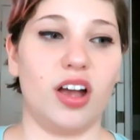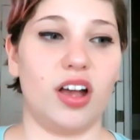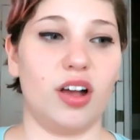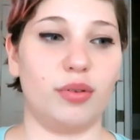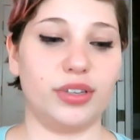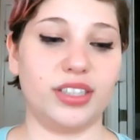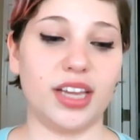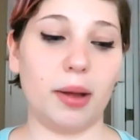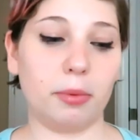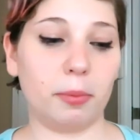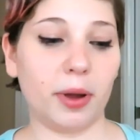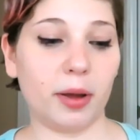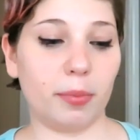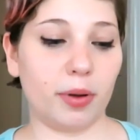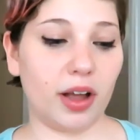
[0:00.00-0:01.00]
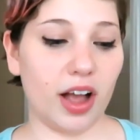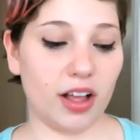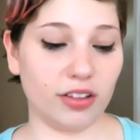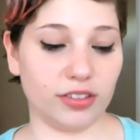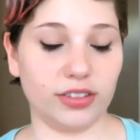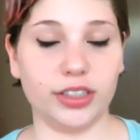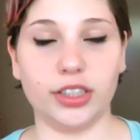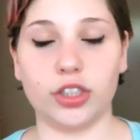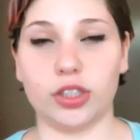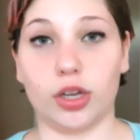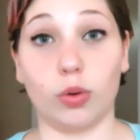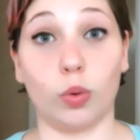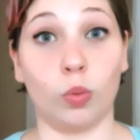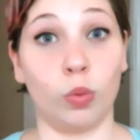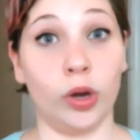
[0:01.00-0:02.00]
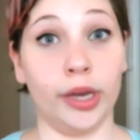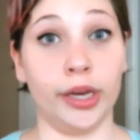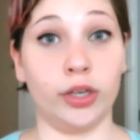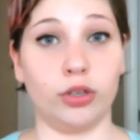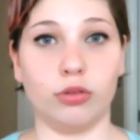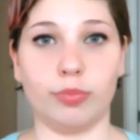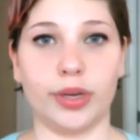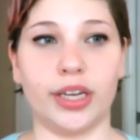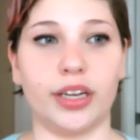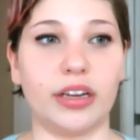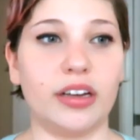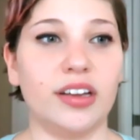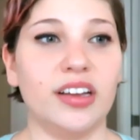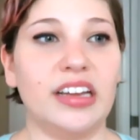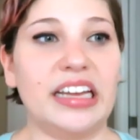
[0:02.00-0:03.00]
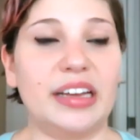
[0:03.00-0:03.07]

Uh, we stopped to pick up a collar and leash that were way too big.